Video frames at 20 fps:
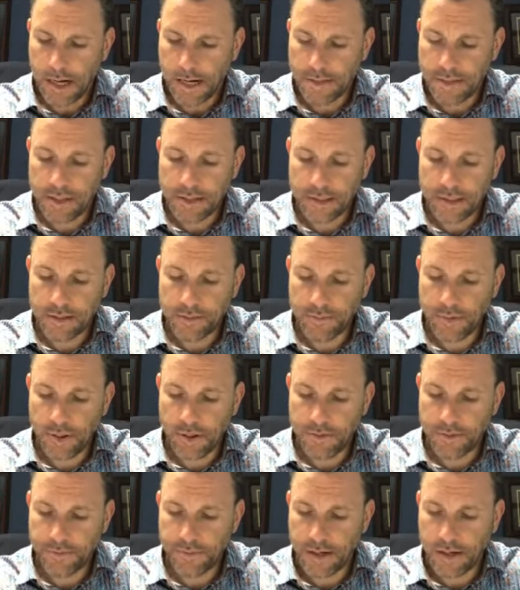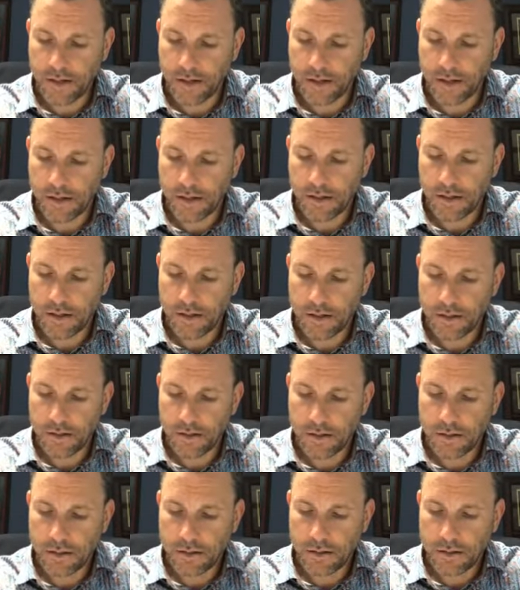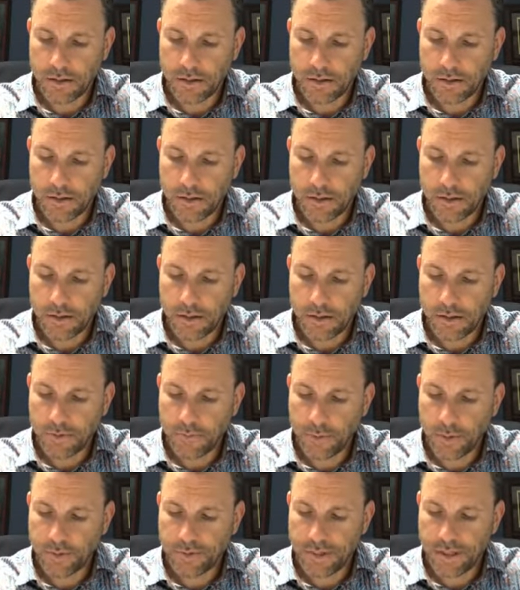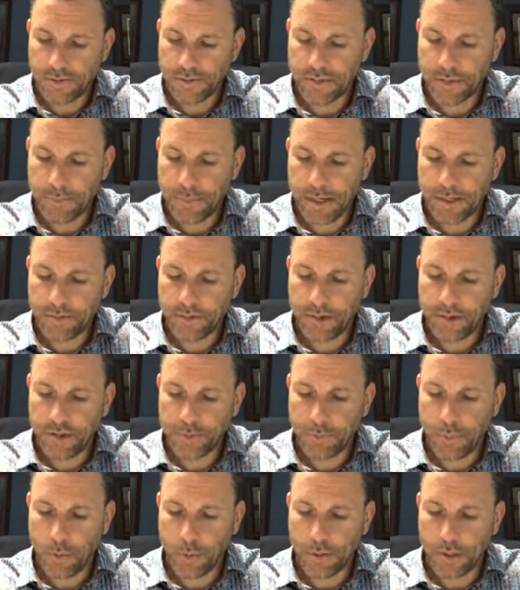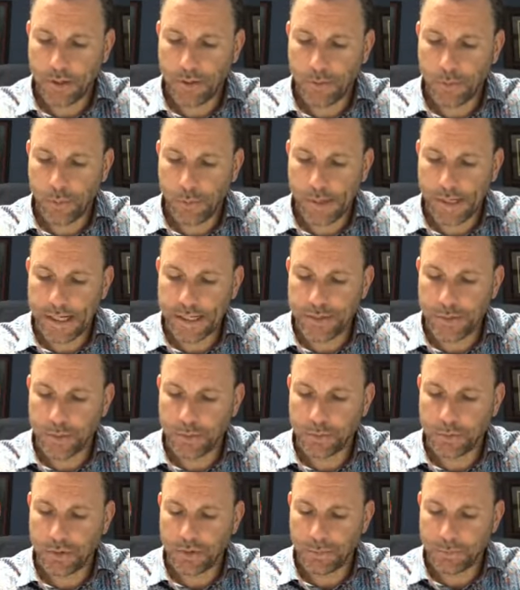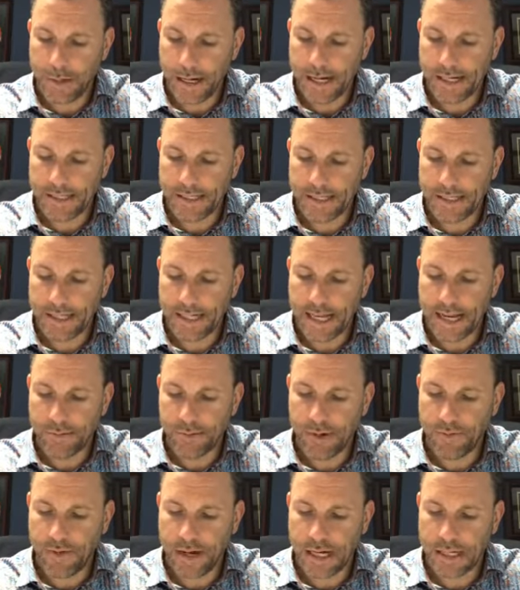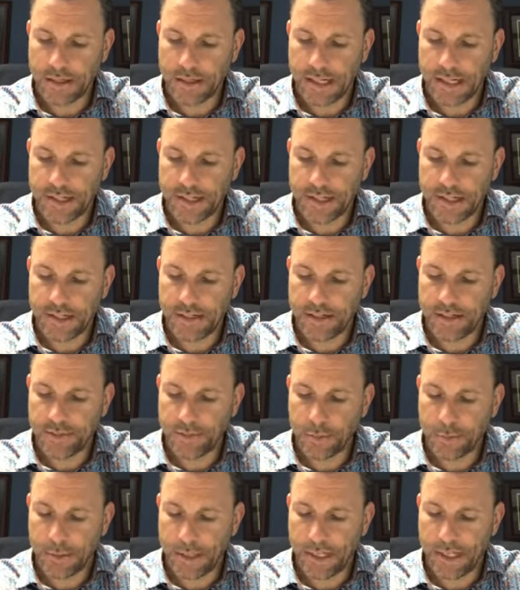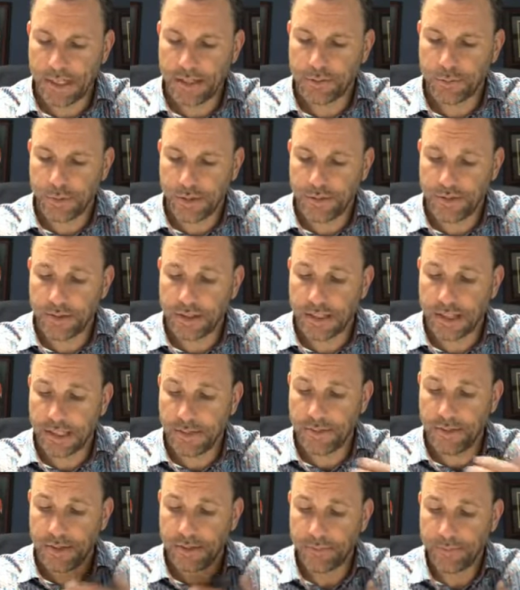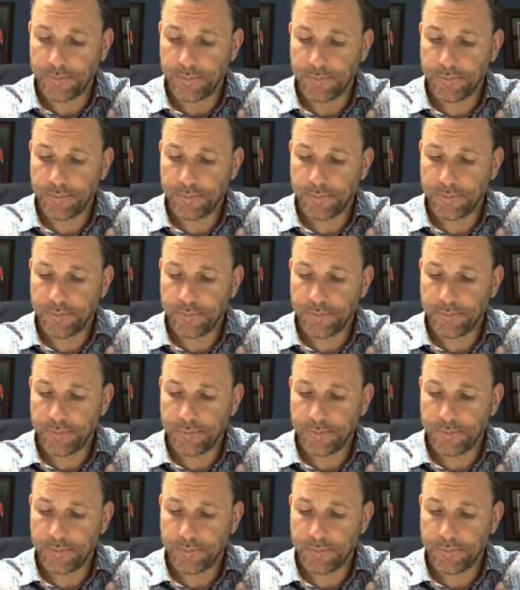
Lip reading: I think that's very fair. For since the message spoken through angels was binding and every violation and disobedience received